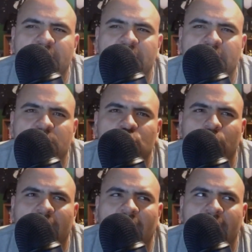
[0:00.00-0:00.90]

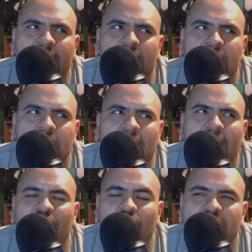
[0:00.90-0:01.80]
super cocky.
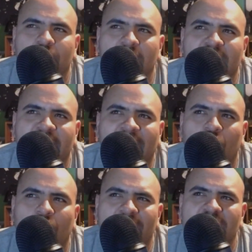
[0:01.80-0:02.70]
Kind of what he's playing
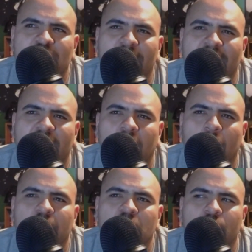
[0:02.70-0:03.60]
now. I think he's playing it up
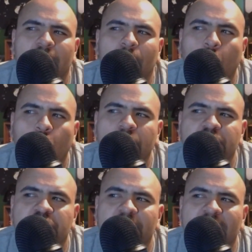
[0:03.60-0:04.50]
a little bit more
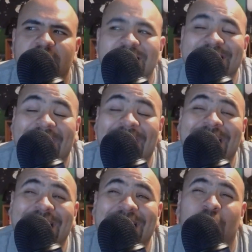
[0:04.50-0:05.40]
just because he's not
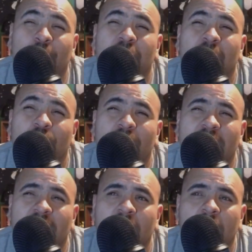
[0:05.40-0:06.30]
in
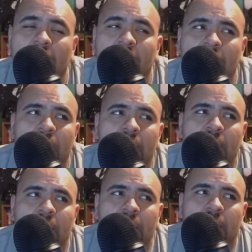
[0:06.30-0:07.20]
WWE.
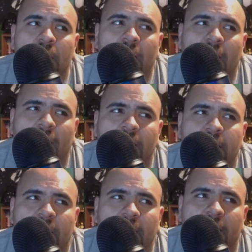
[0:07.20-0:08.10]

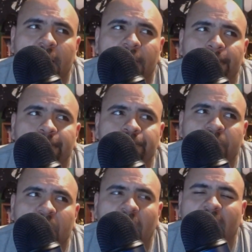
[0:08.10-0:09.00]
And
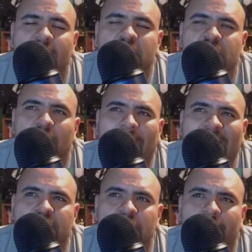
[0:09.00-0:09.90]
he's just a
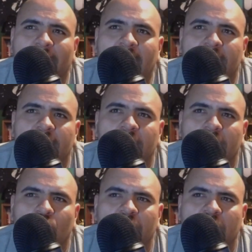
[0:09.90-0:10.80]
Bastard Pac.
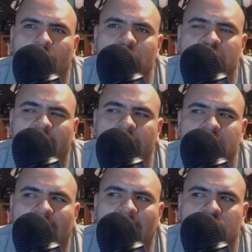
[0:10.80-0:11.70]
Won a couple titles
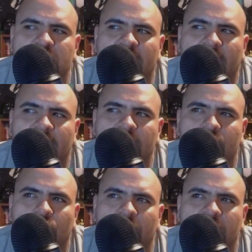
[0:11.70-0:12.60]
outside
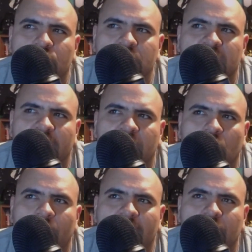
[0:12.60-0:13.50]
when he was let go
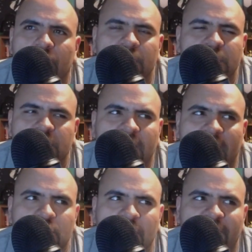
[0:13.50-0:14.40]
or his
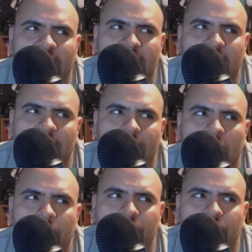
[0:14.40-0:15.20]
contract finally came up with